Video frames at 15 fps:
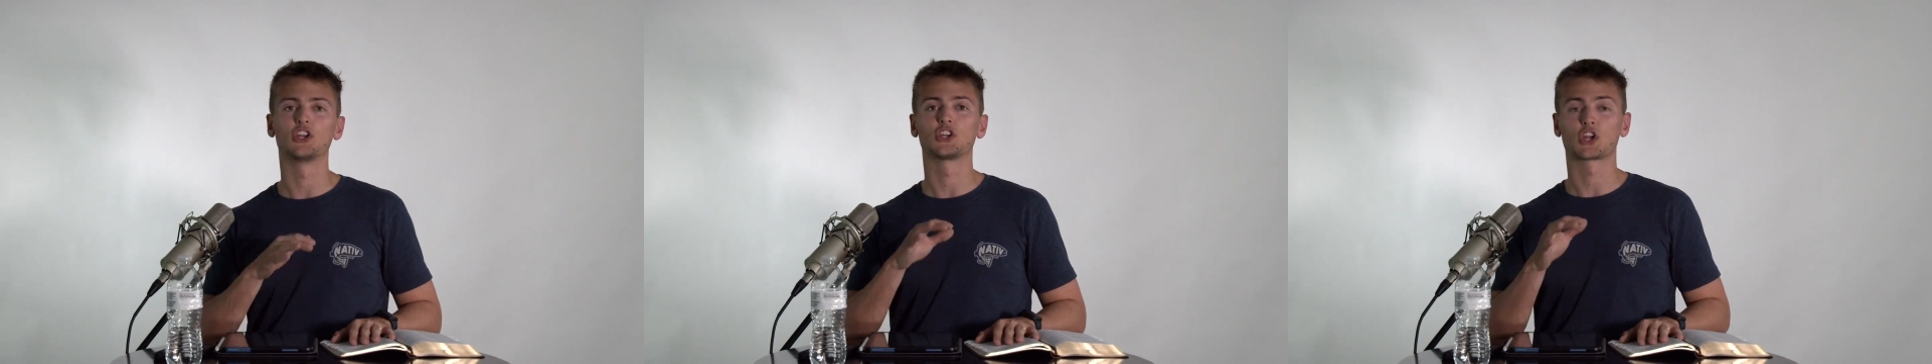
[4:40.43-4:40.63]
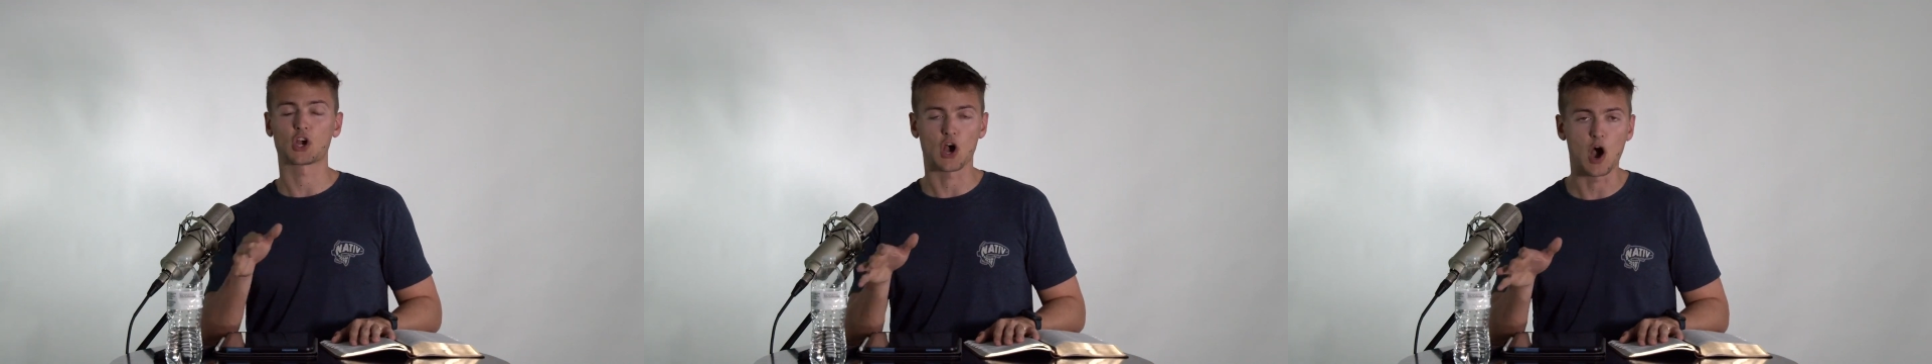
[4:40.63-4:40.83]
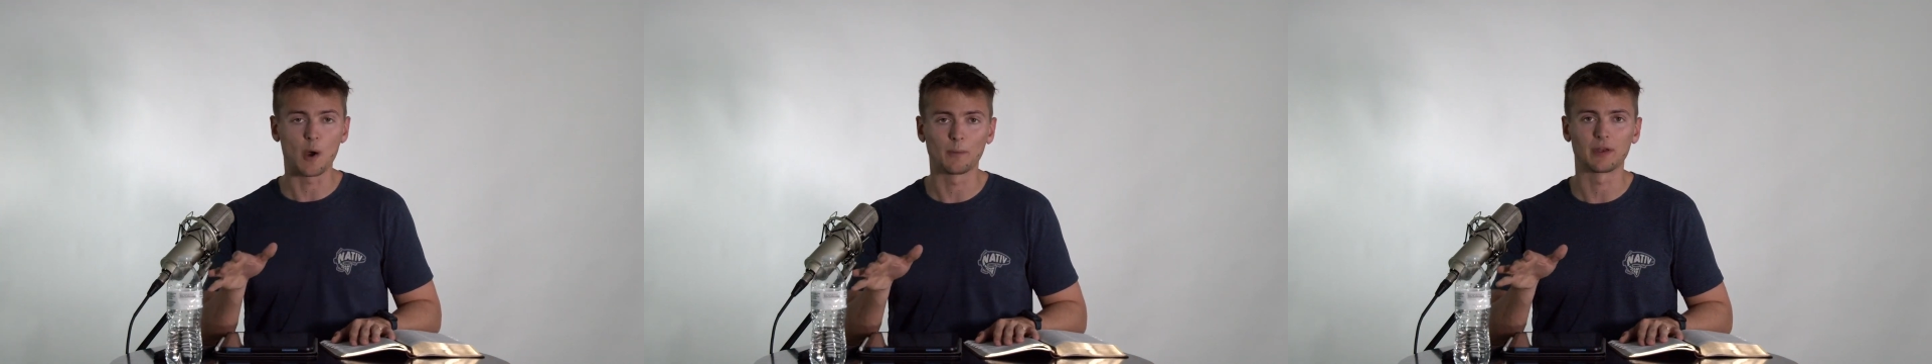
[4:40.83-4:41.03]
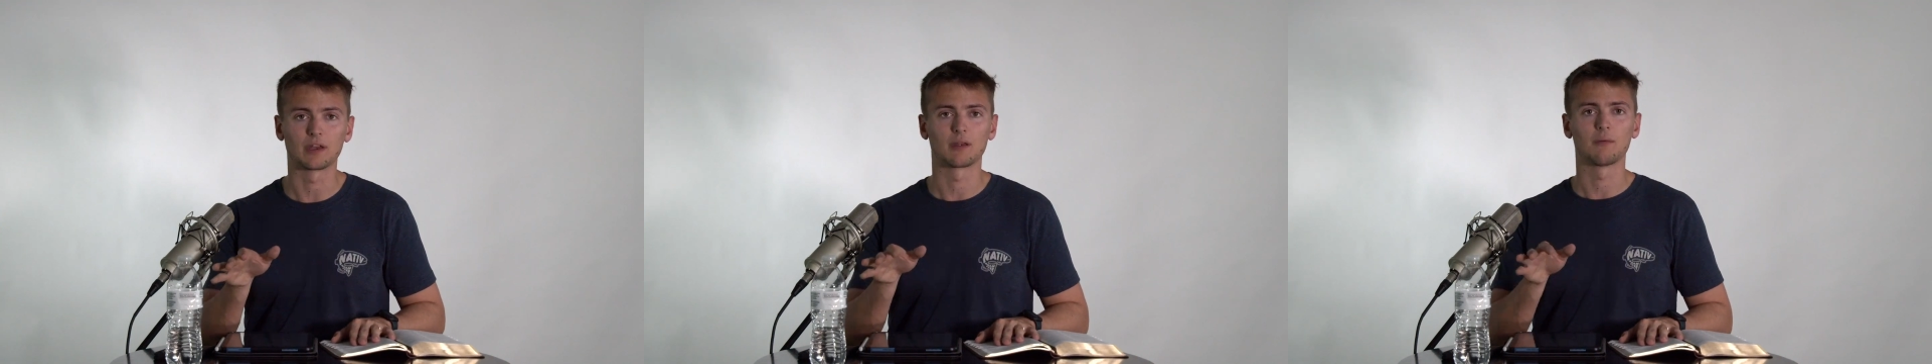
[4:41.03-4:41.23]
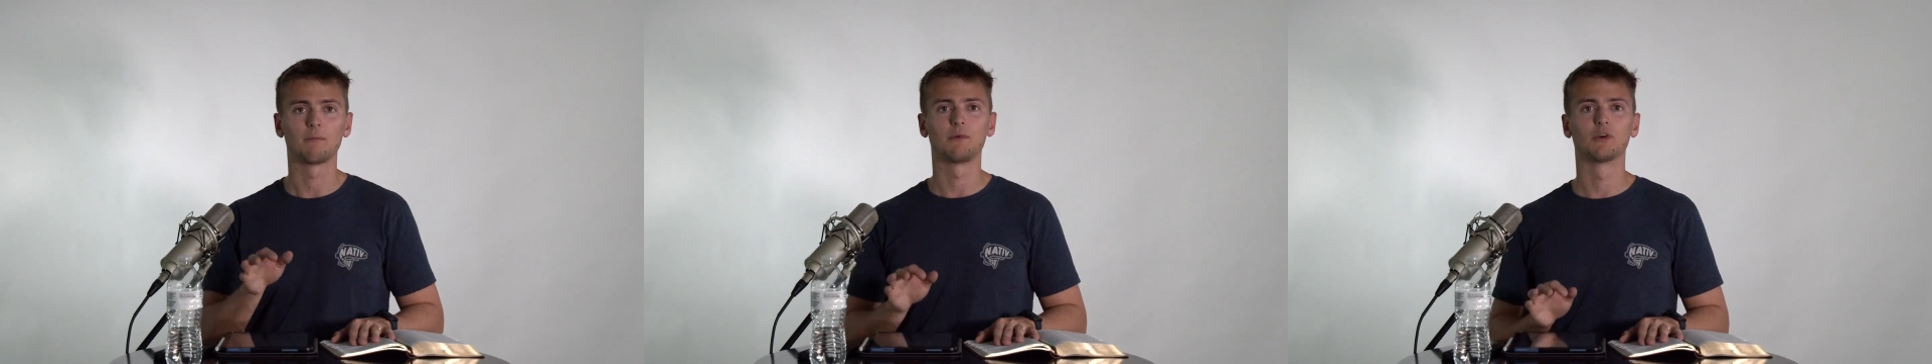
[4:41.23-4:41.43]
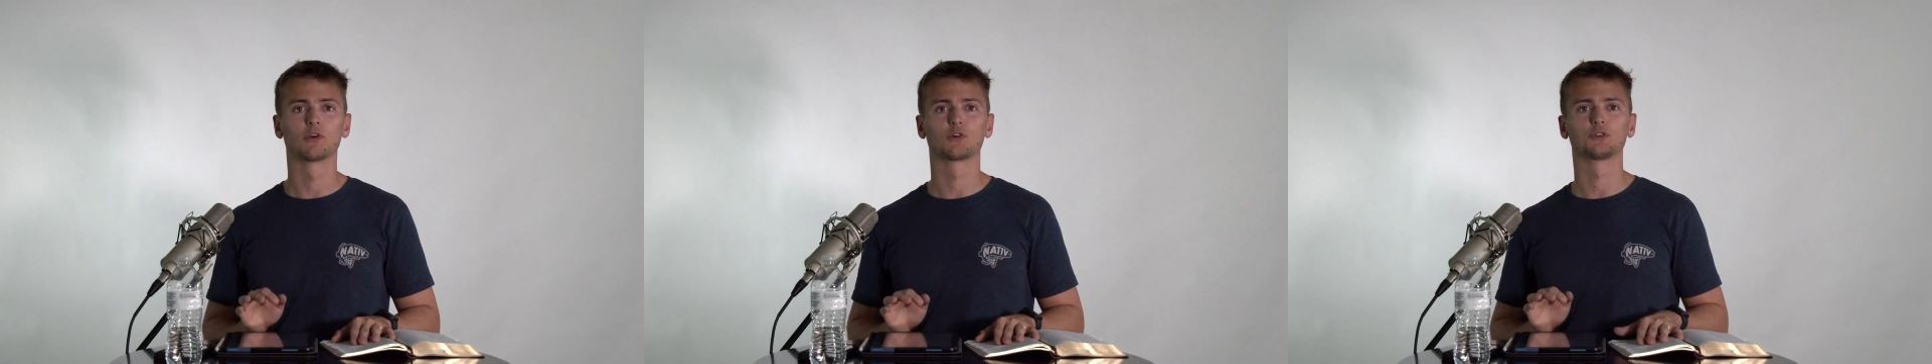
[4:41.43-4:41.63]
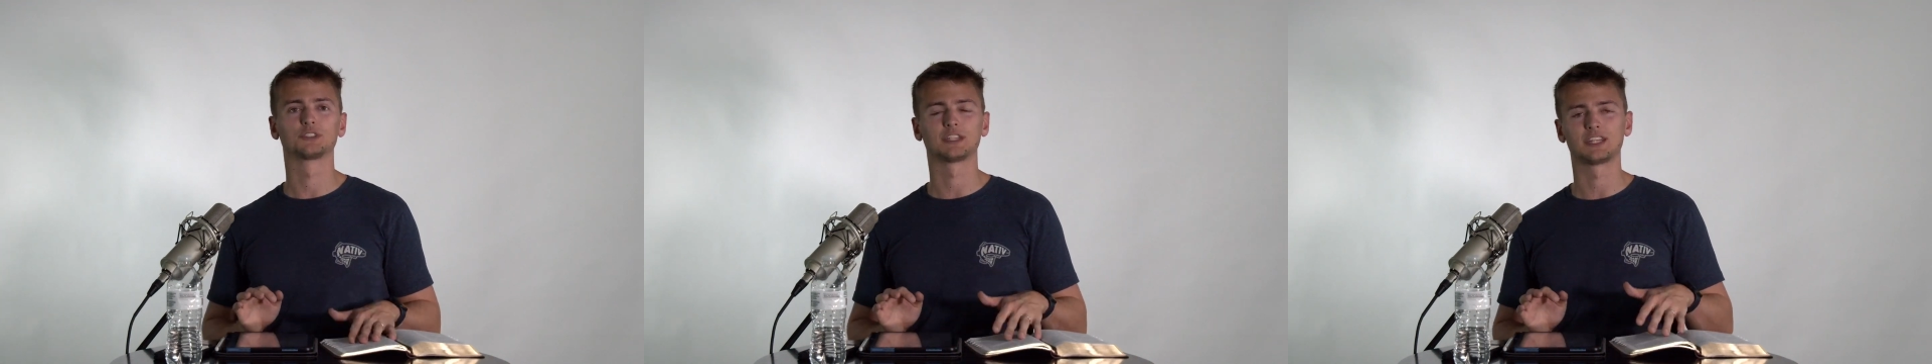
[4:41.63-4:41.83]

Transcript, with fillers: uncommon miracles.